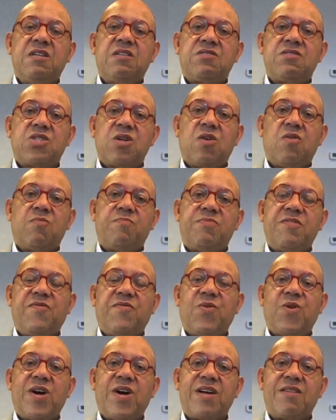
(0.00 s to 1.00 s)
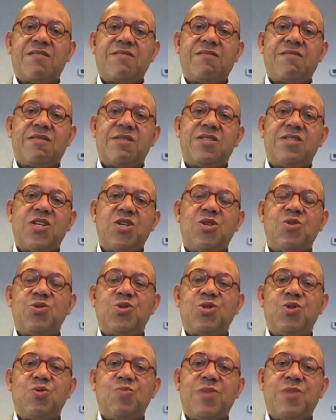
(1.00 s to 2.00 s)
So before I continue
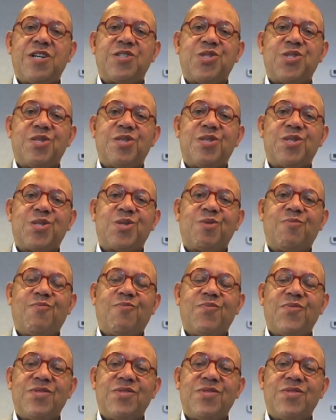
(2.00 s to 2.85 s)
too much in this